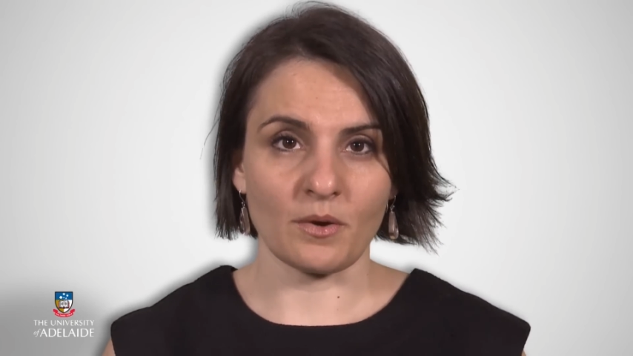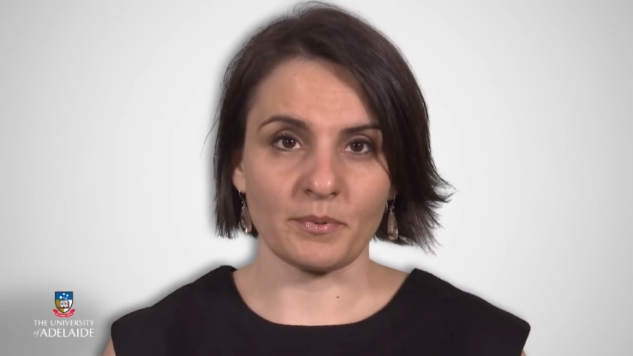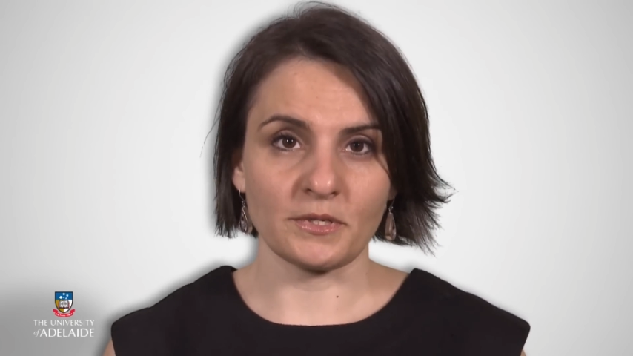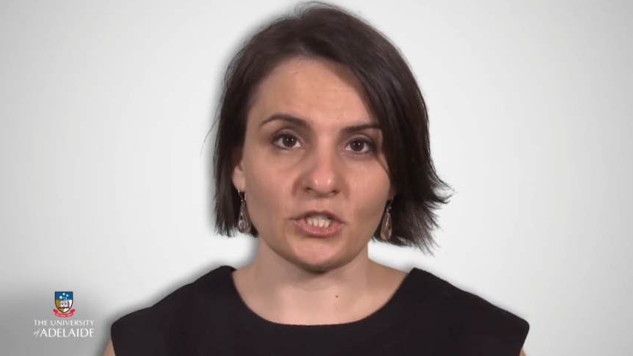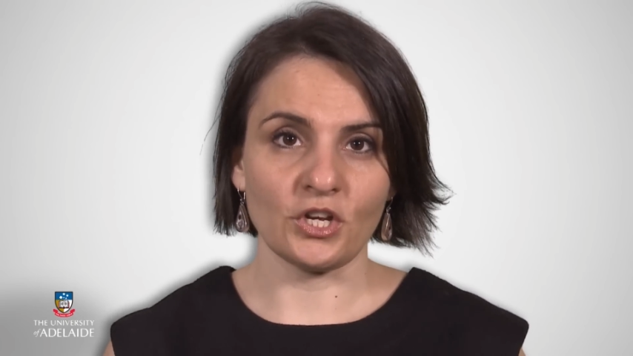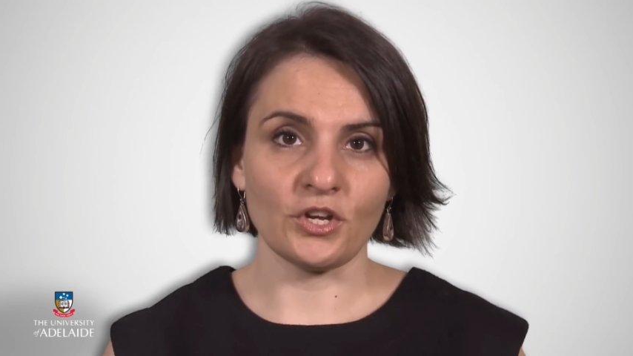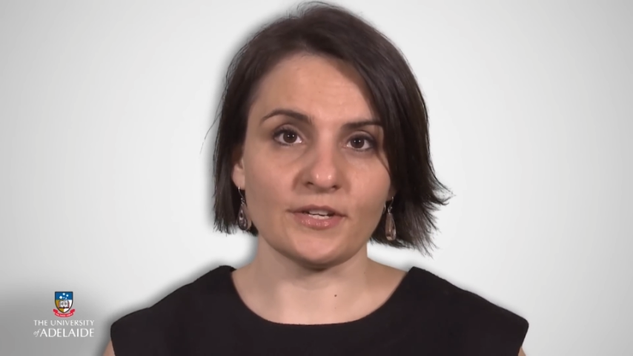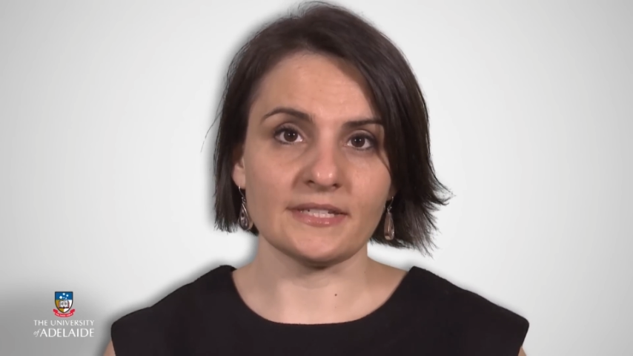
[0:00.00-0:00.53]

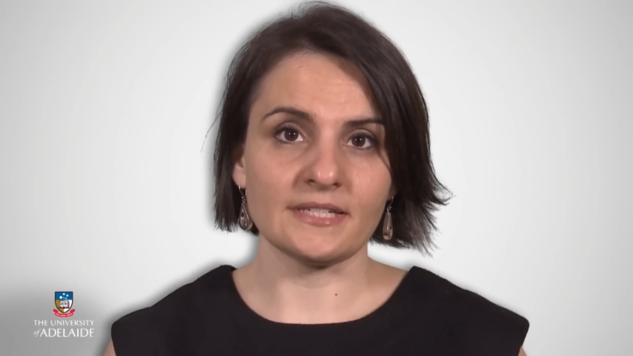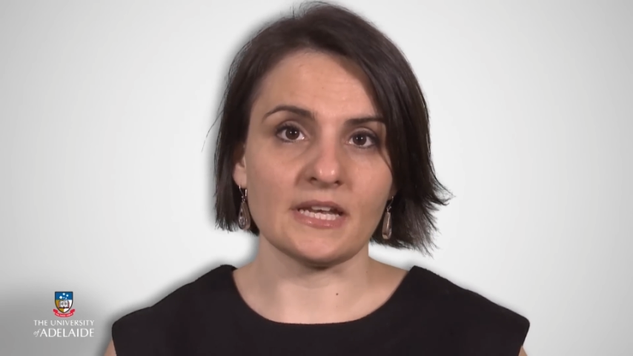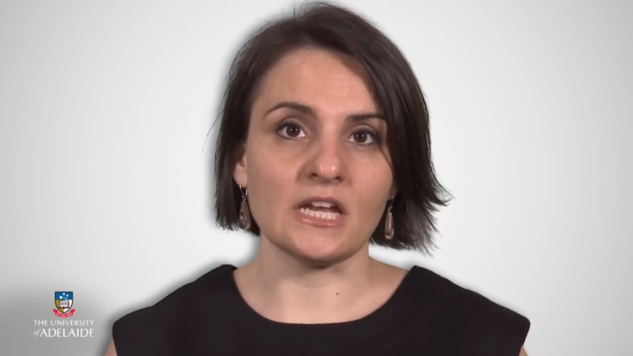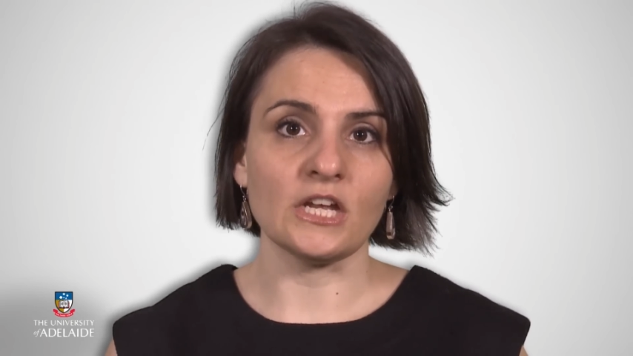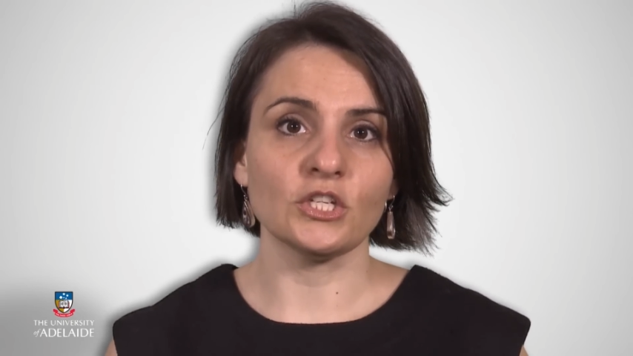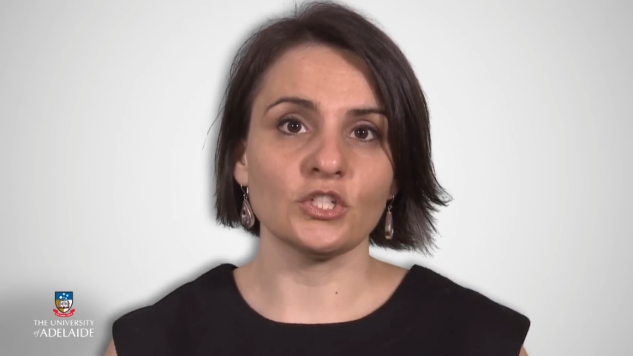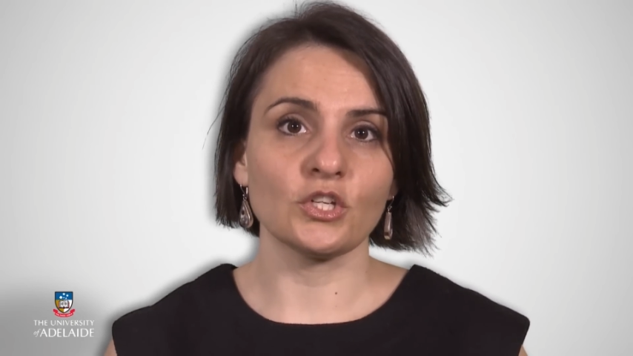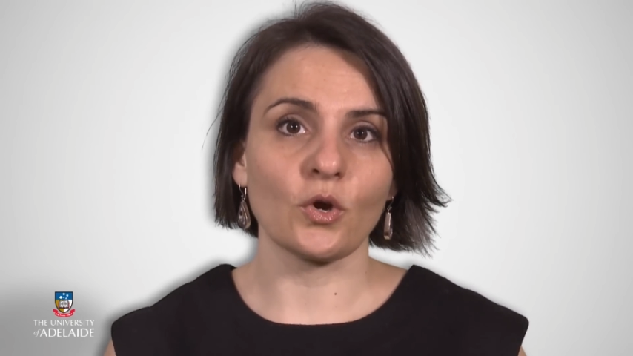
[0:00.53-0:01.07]

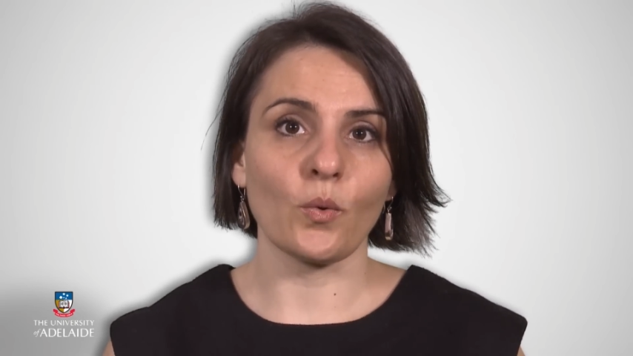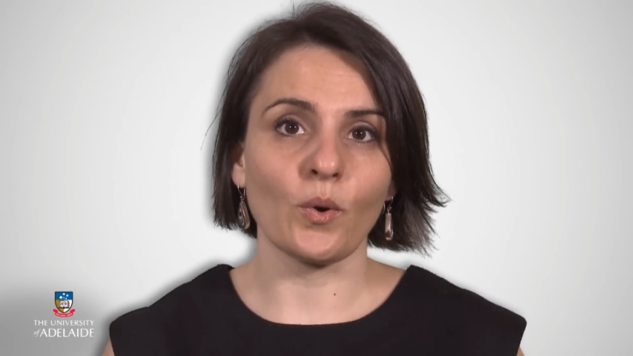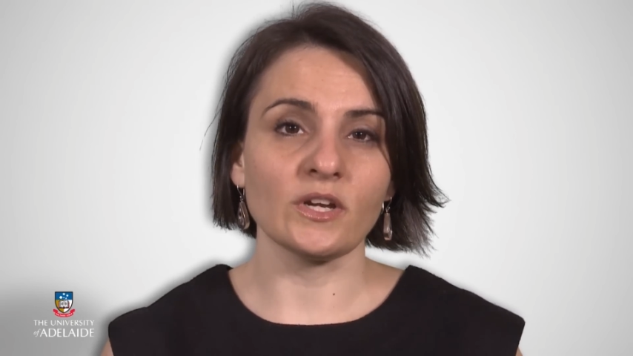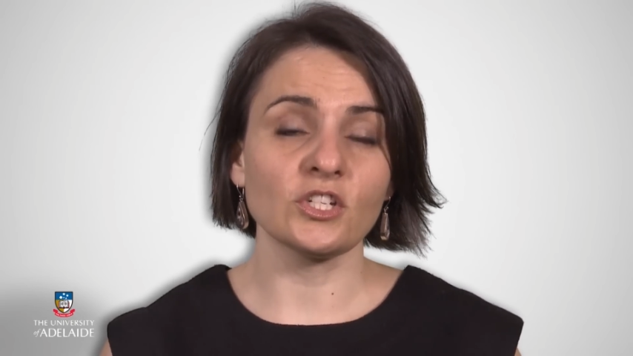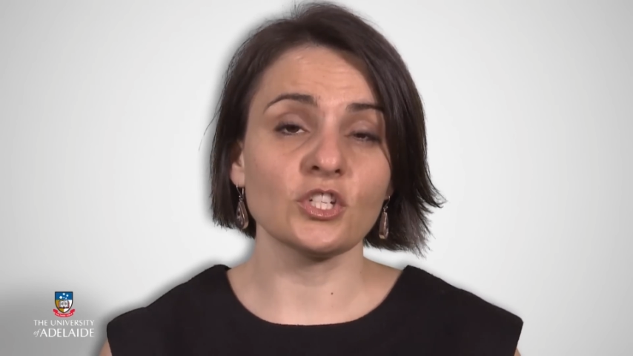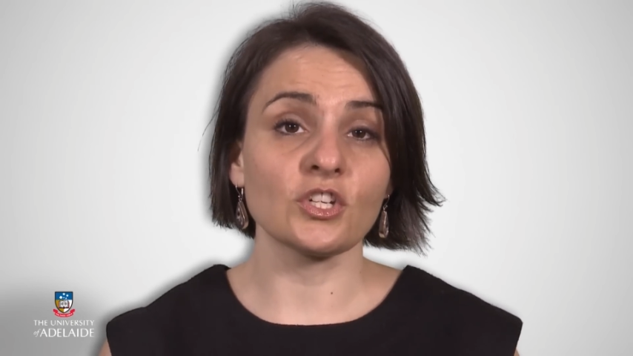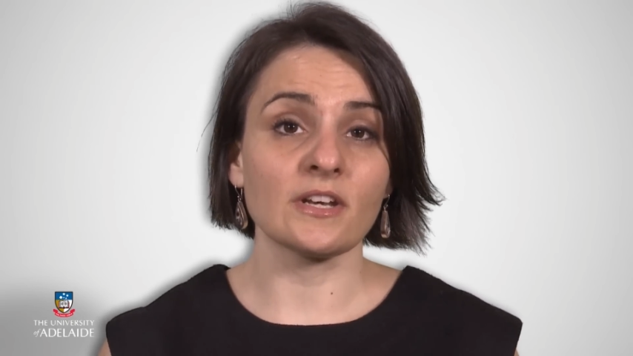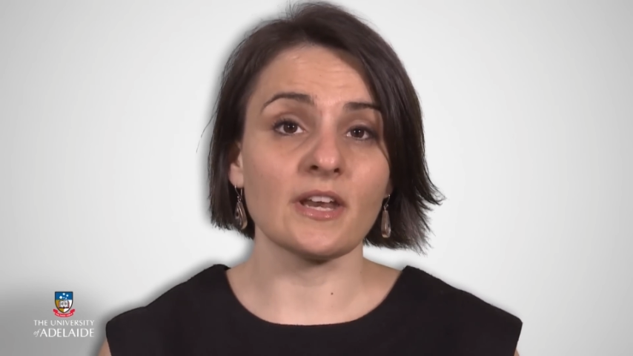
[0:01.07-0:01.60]
opportunity to
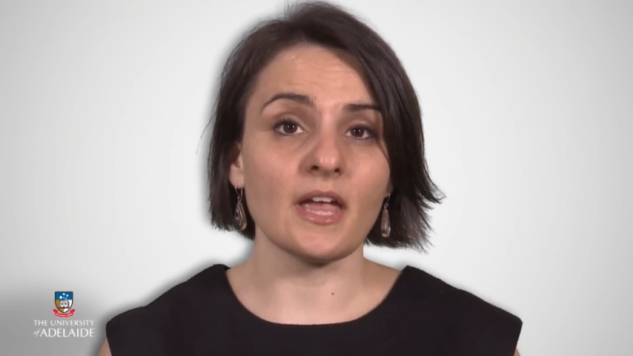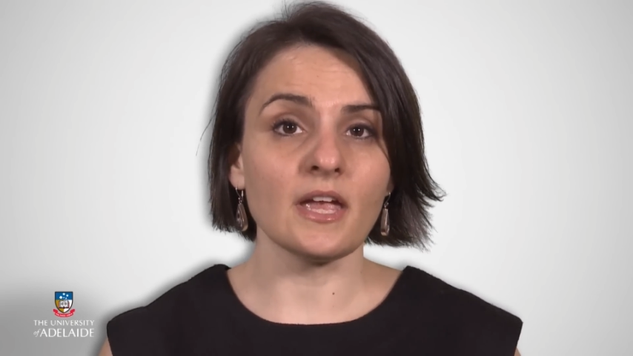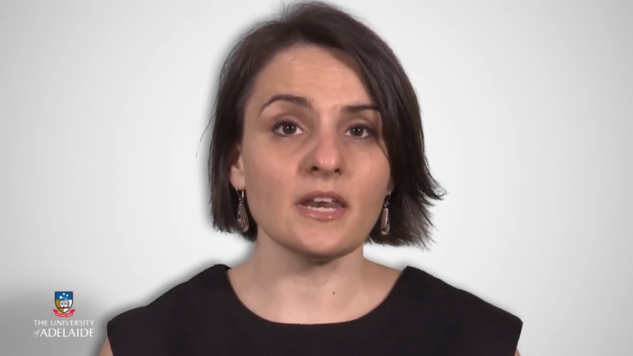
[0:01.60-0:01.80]
question